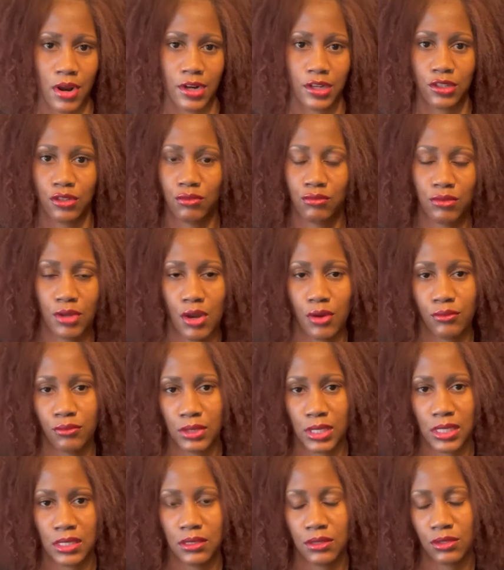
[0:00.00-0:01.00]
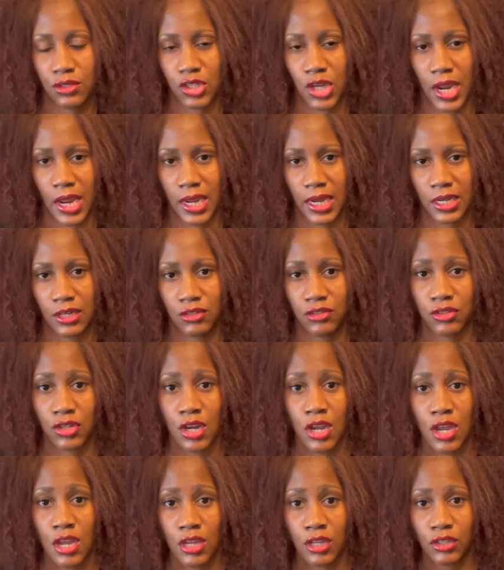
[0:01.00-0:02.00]
You don't need to change,
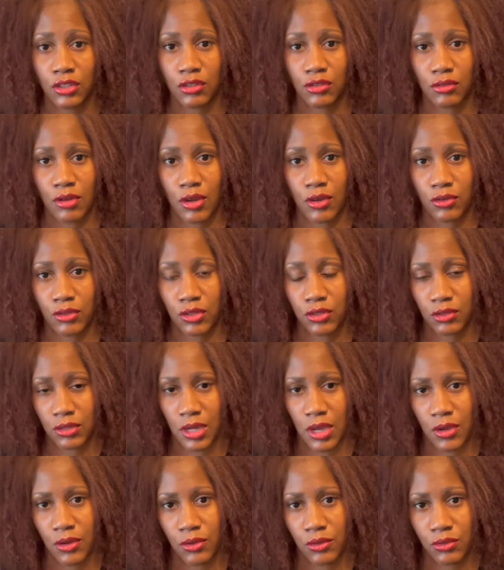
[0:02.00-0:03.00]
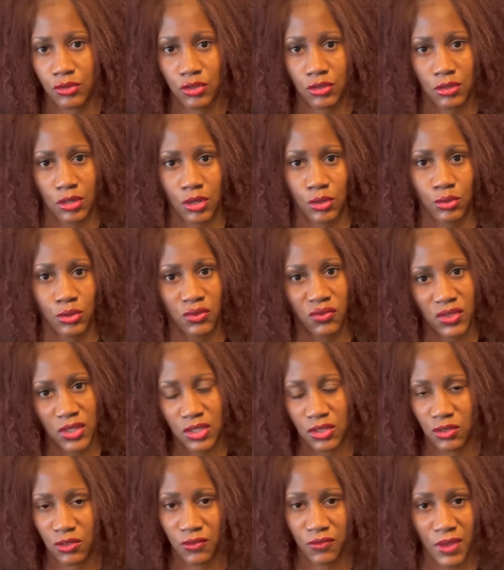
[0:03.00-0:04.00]
your nose. Your nose fits
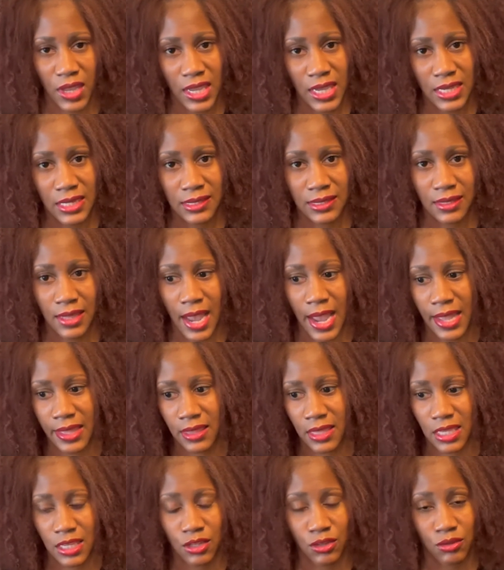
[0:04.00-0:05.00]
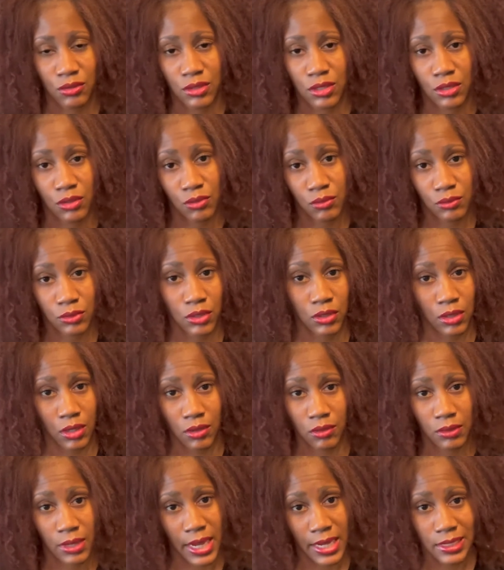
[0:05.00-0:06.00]
your face. I think you look,
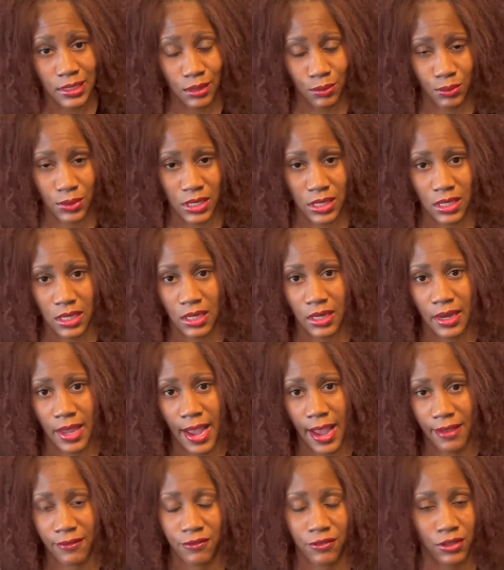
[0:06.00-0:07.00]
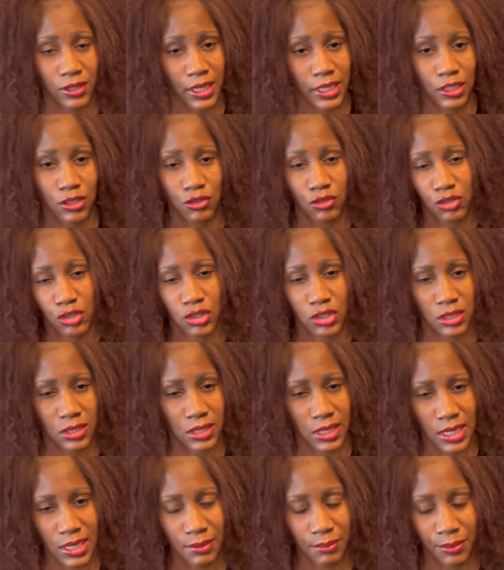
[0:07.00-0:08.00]
nice with it. I feel like you should just
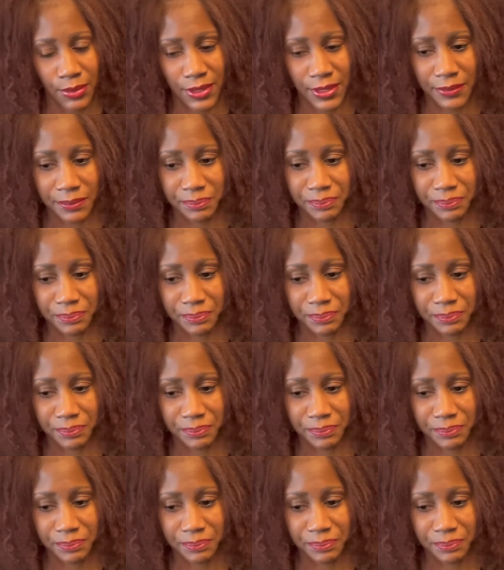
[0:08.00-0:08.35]
keep it.